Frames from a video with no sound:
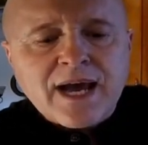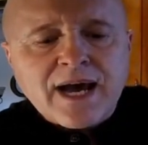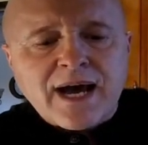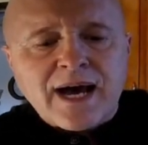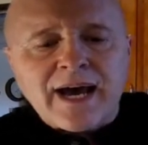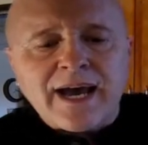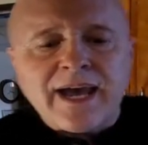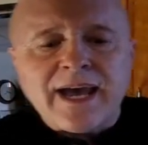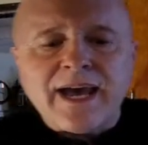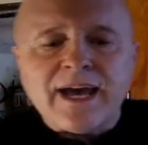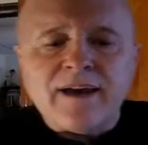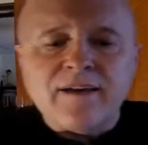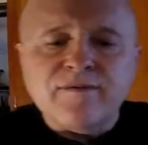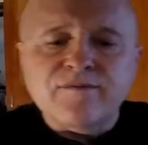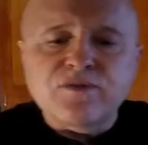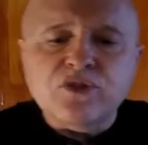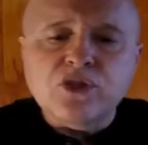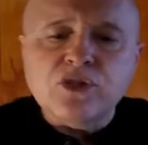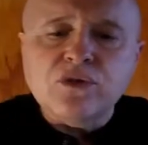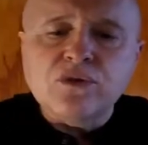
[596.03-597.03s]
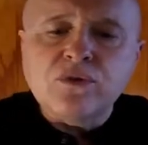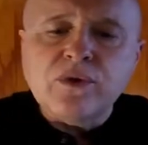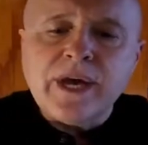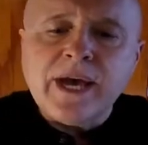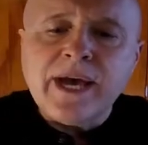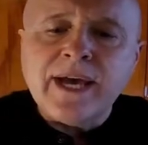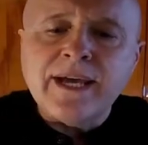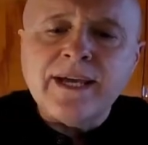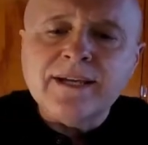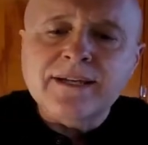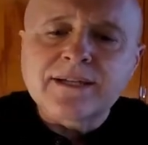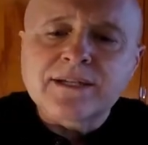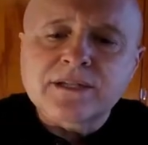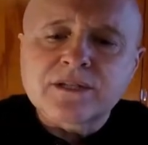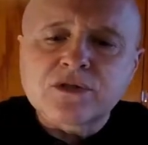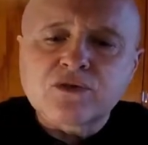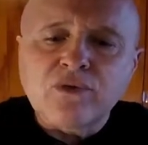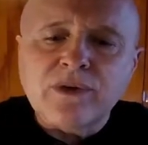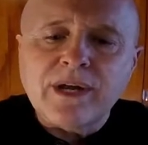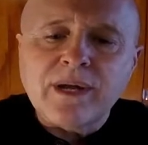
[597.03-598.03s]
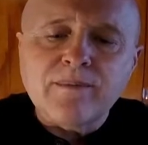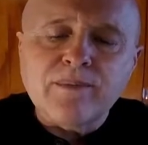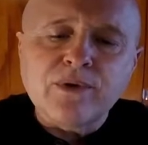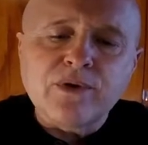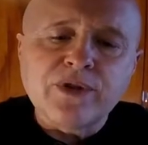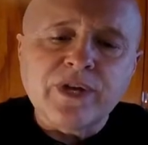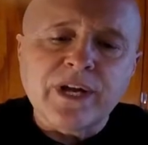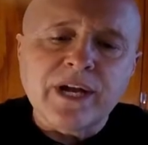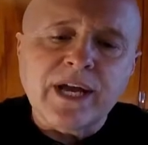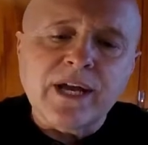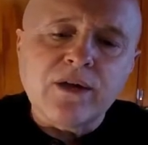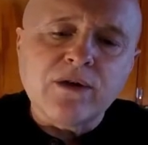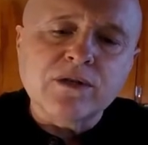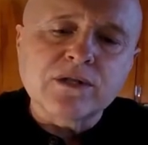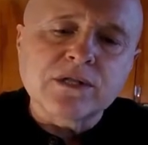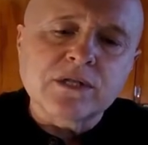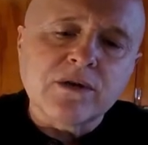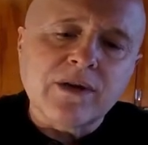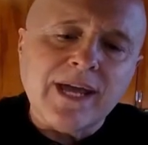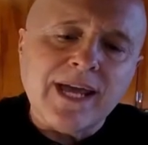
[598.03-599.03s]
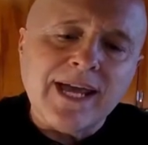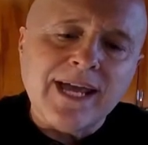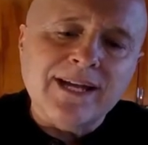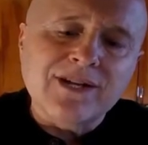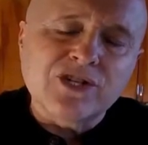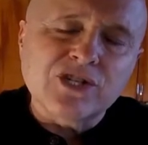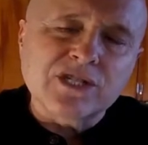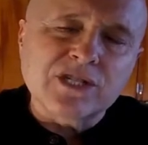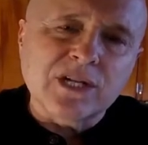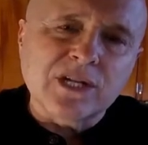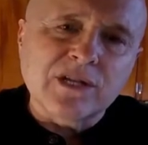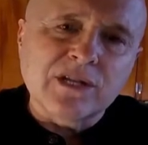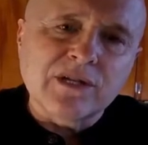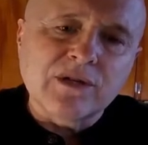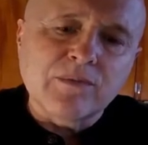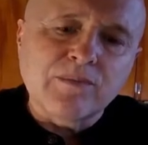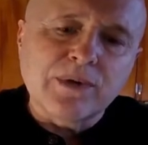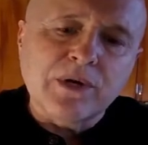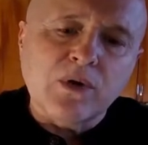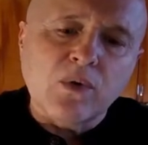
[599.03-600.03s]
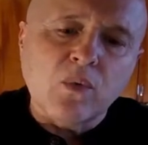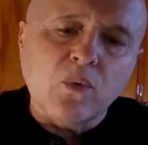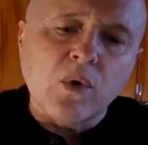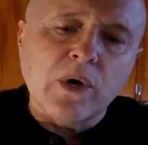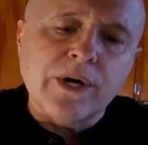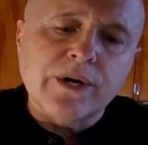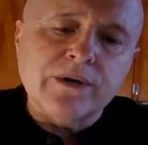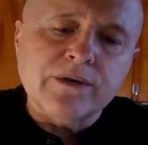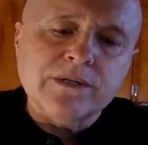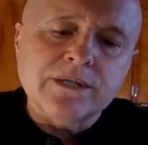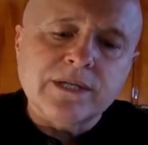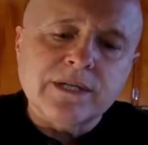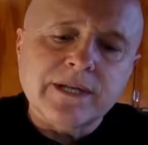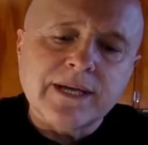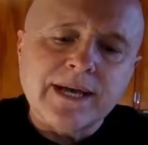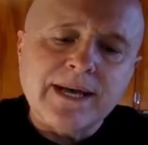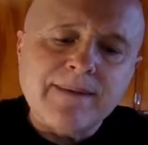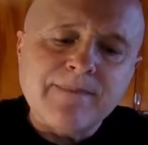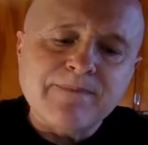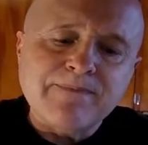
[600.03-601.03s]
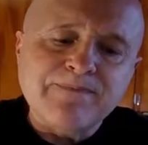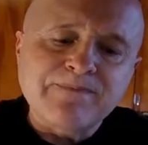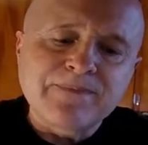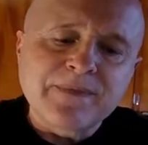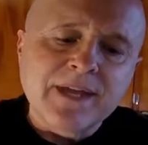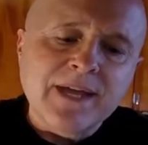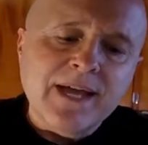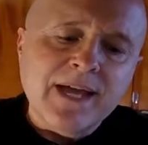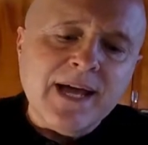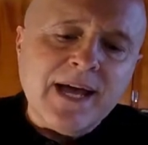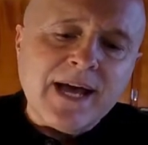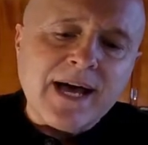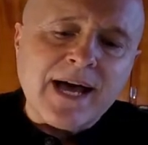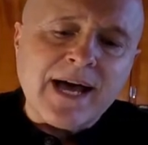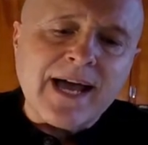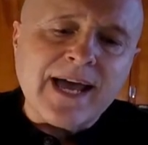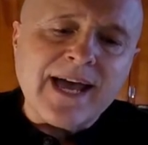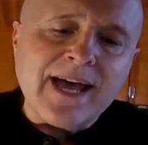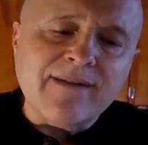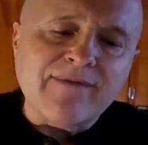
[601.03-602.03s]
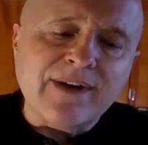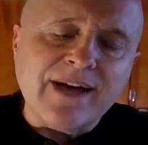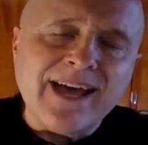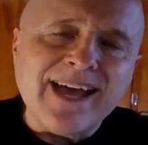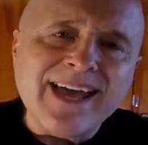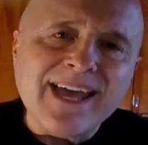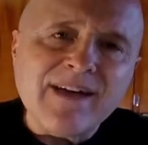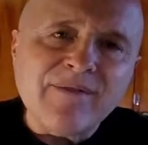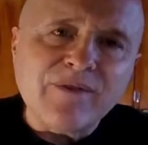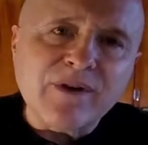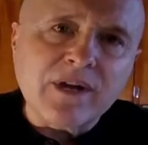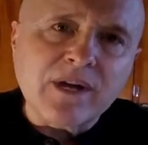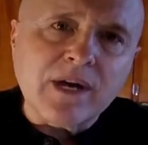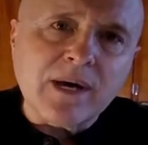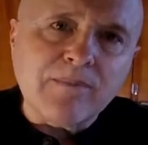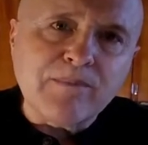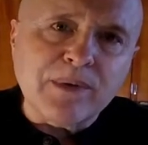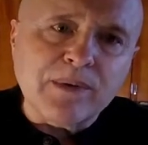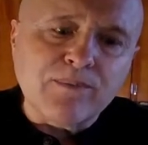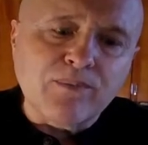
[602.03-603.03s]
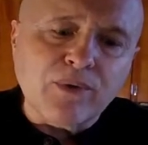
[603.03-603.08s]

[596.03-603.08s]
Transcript: I have 2 eggs scrambled, and I also add just a little bit of water to that. I have a half a cup of